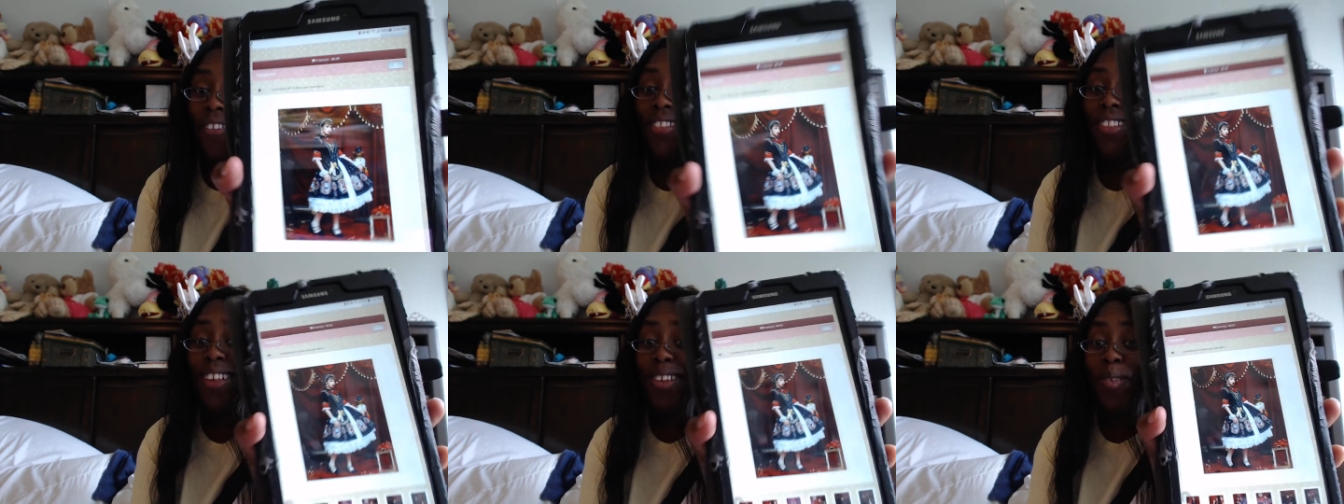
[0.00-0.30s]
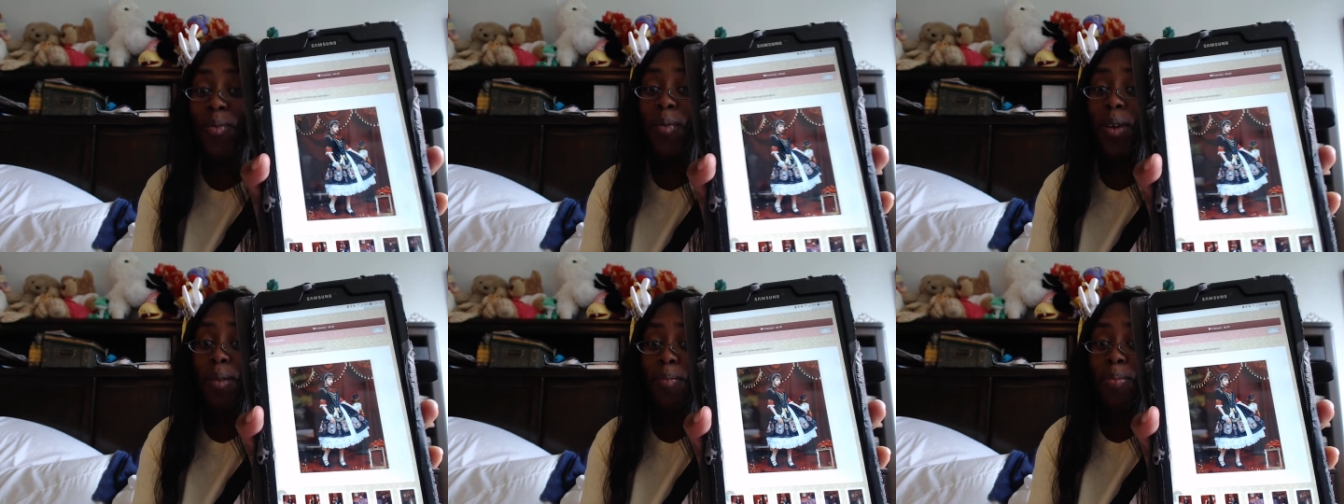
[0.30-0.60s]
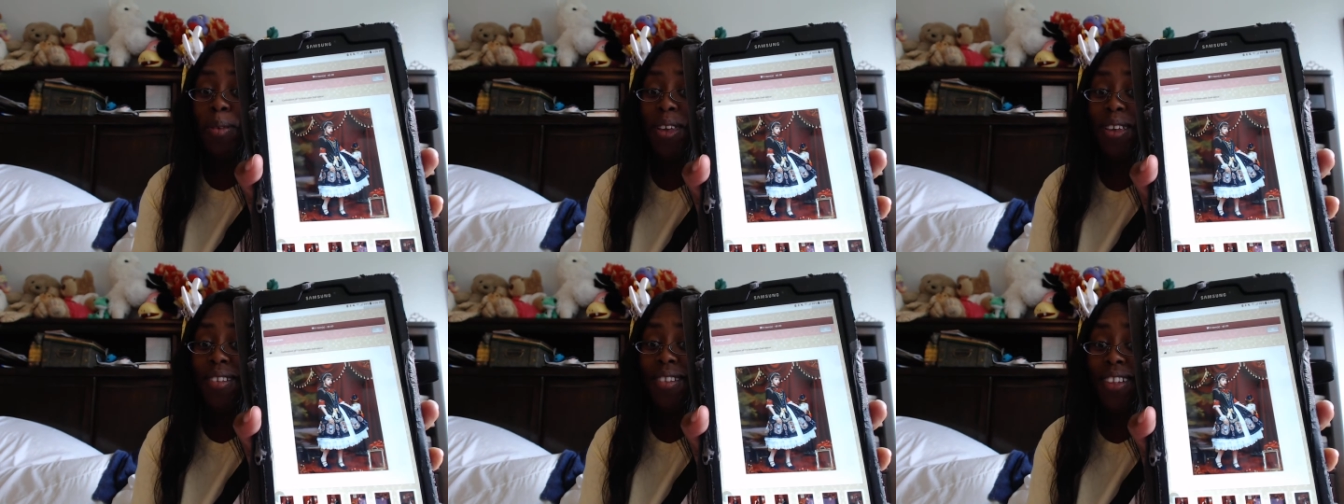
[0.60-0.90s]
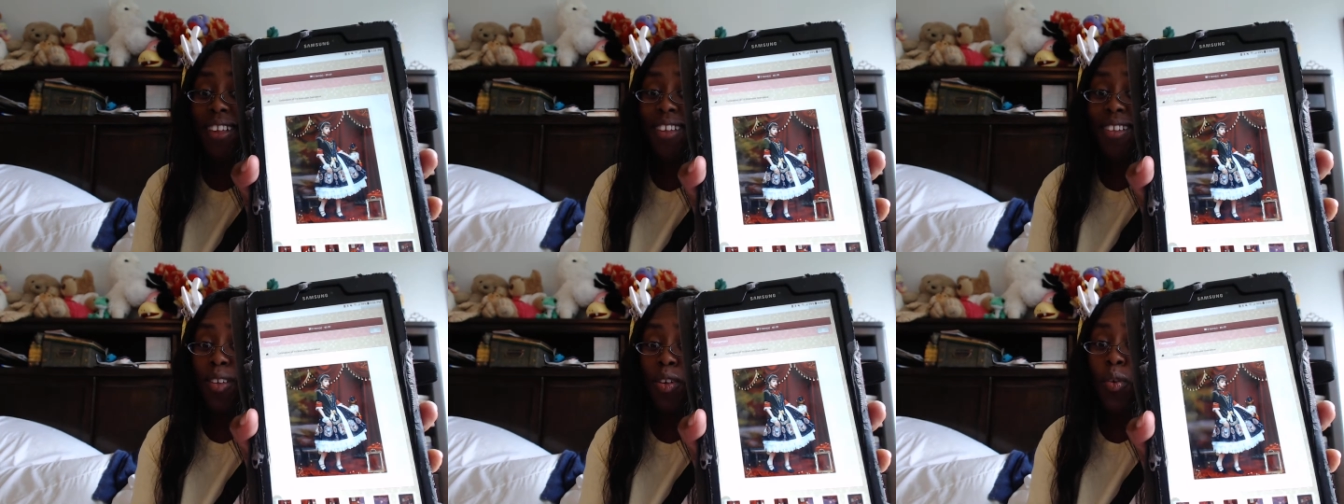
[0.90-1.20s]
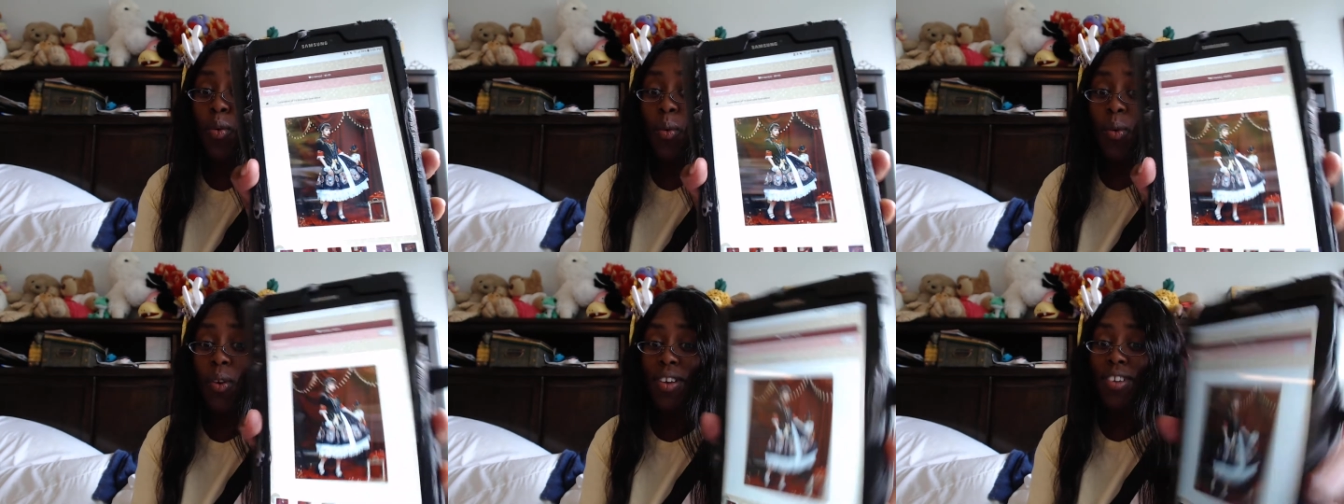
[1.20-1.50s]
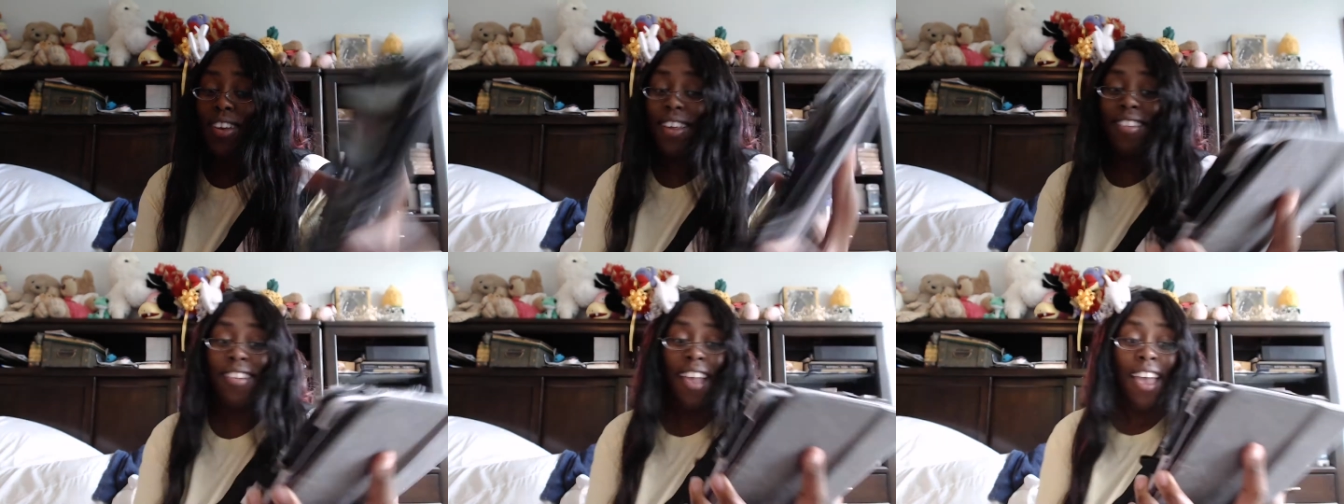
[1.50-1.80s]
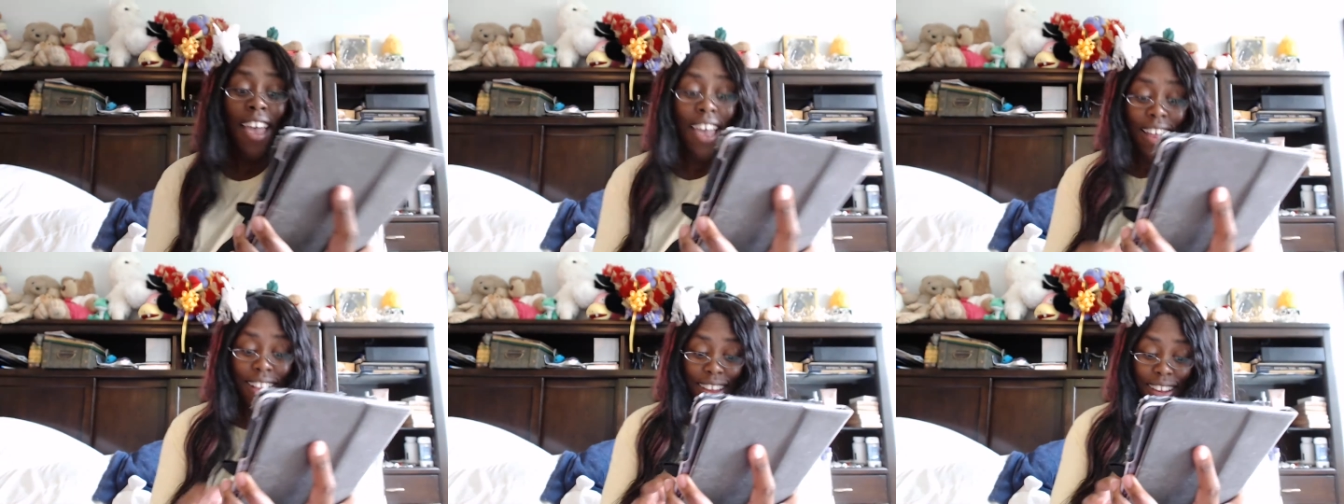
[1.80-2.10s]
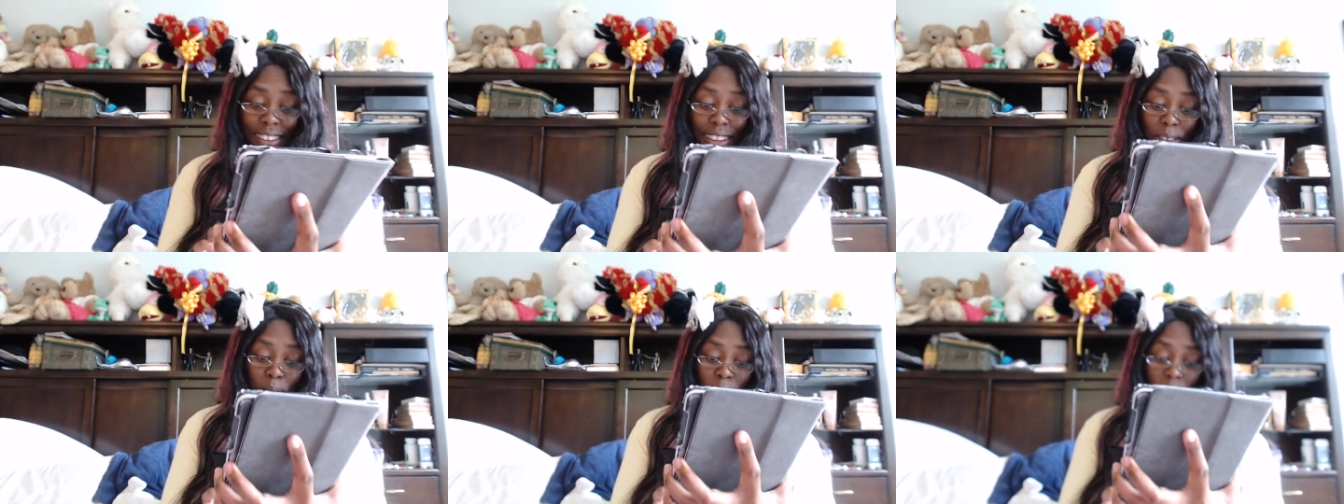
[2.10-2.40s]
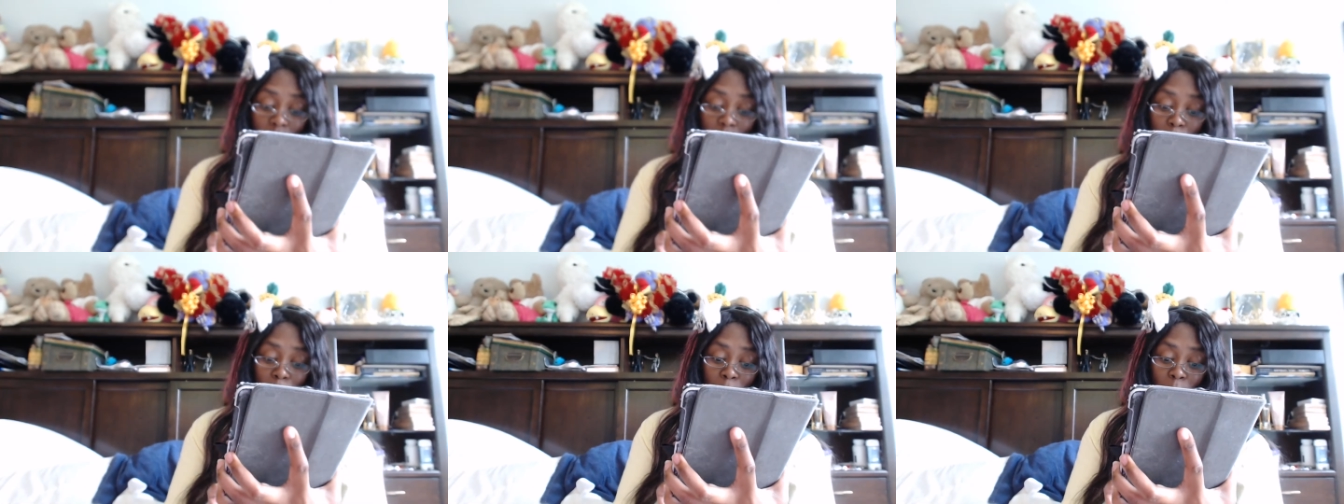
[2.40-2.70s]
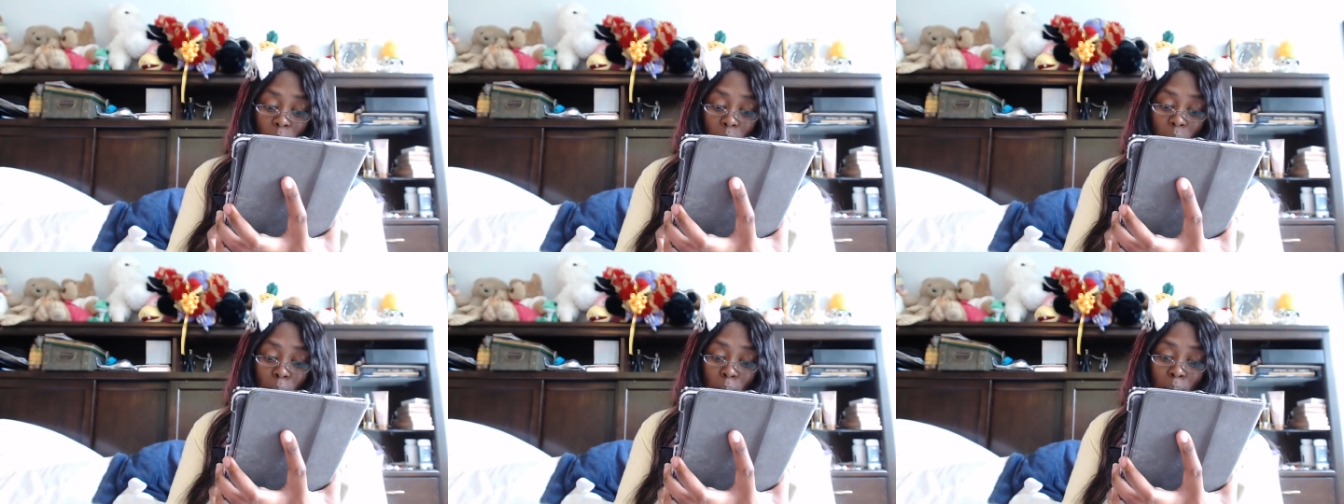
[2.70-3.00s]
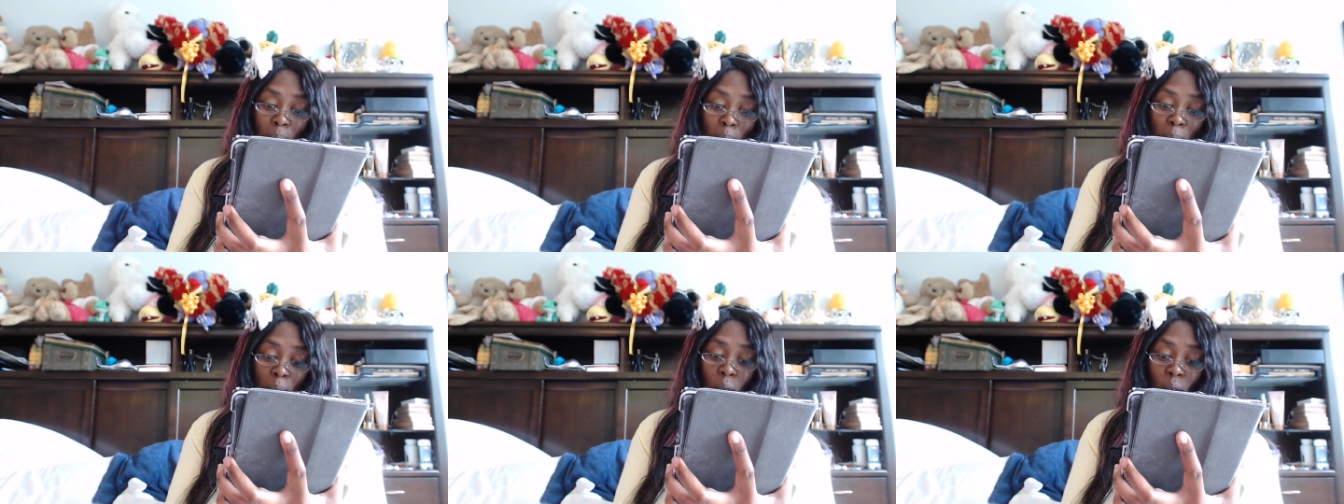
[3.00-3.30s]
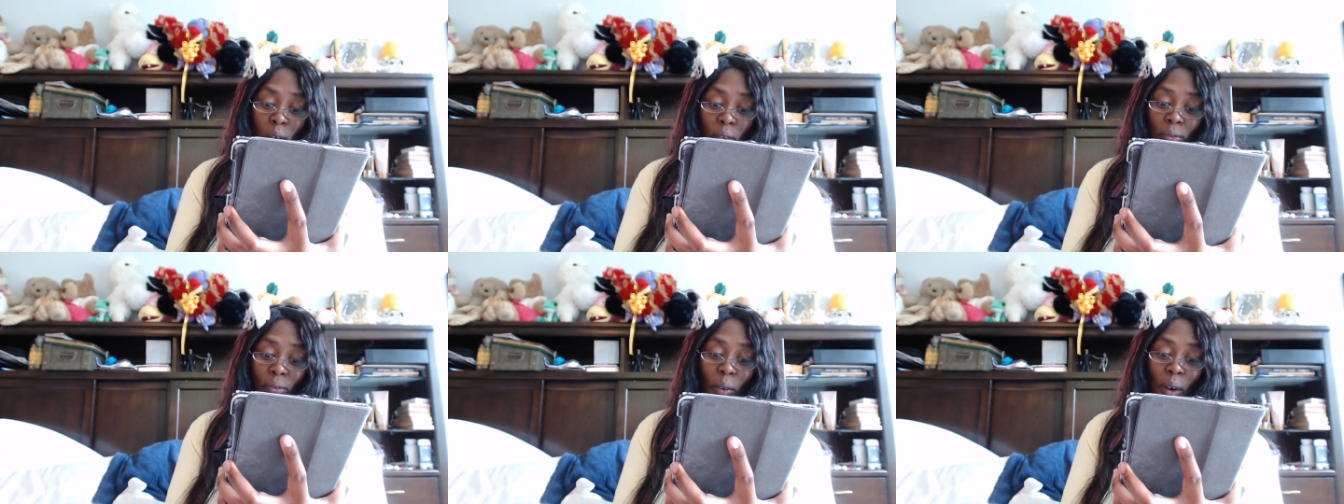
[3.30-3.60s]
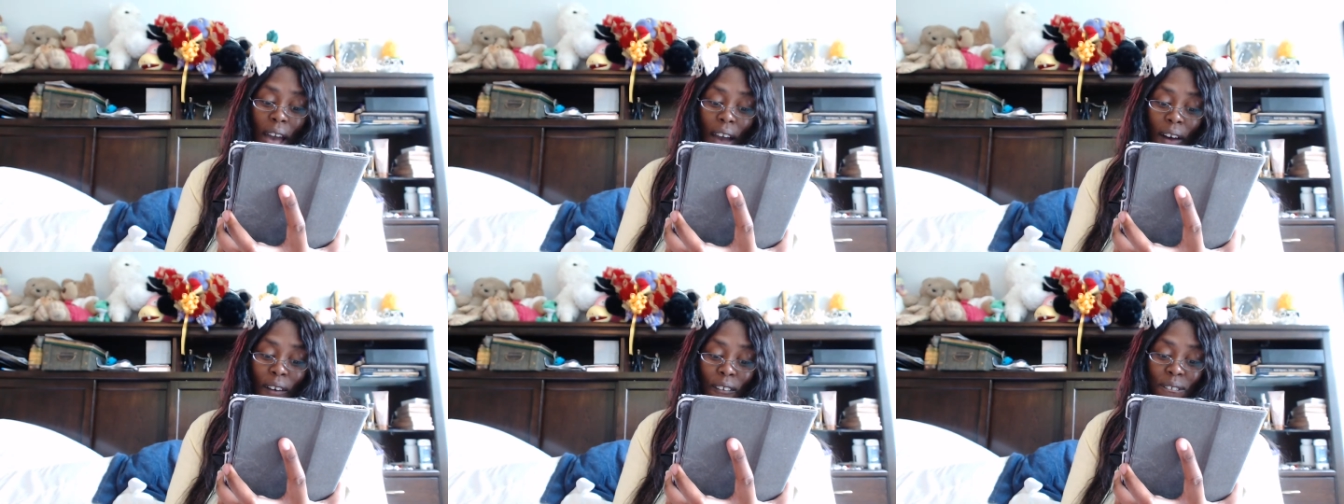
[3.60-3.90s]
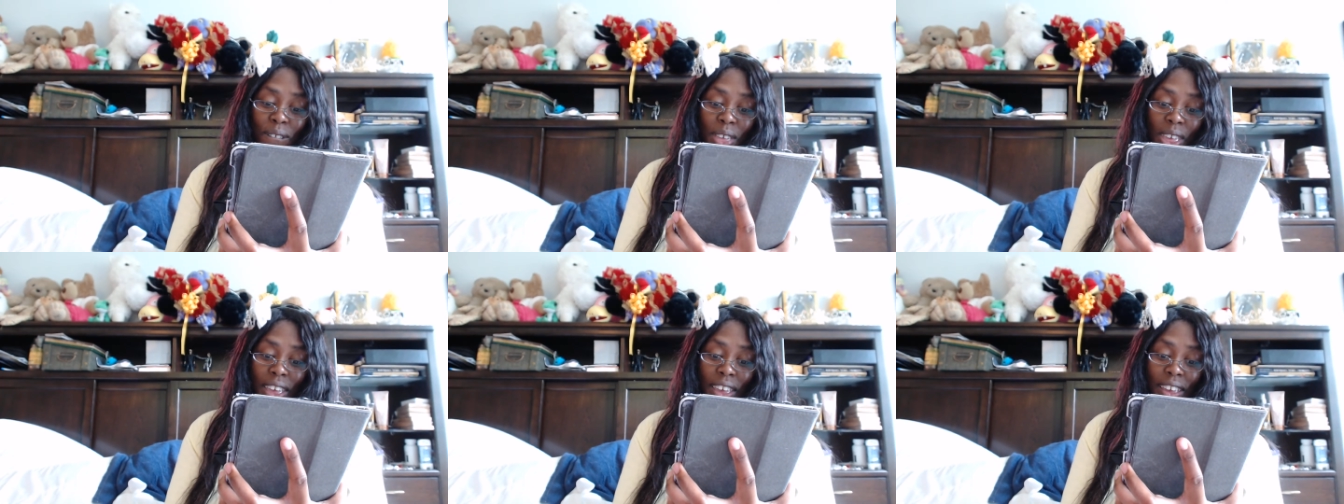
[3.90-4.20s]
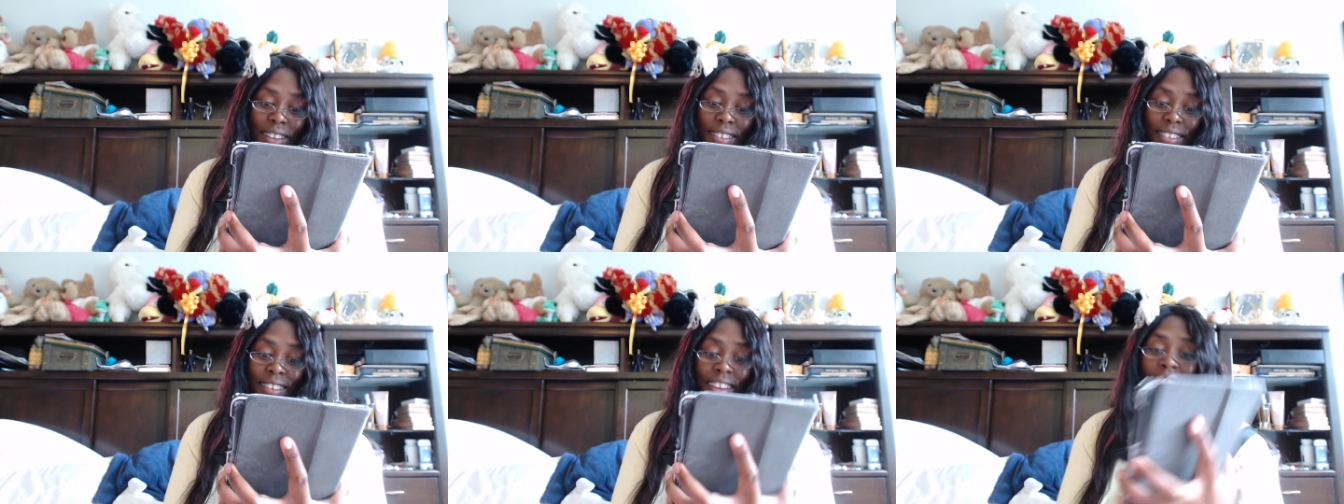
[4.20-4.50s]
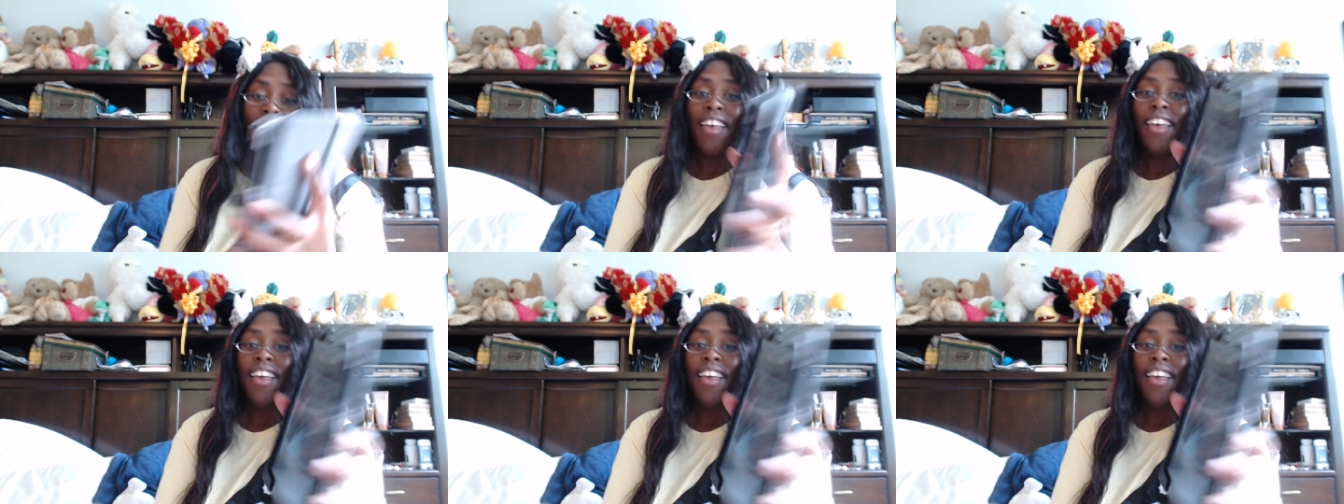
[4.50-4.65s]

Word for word: This one piece is gorgeous. This is one of the most beautiful outfits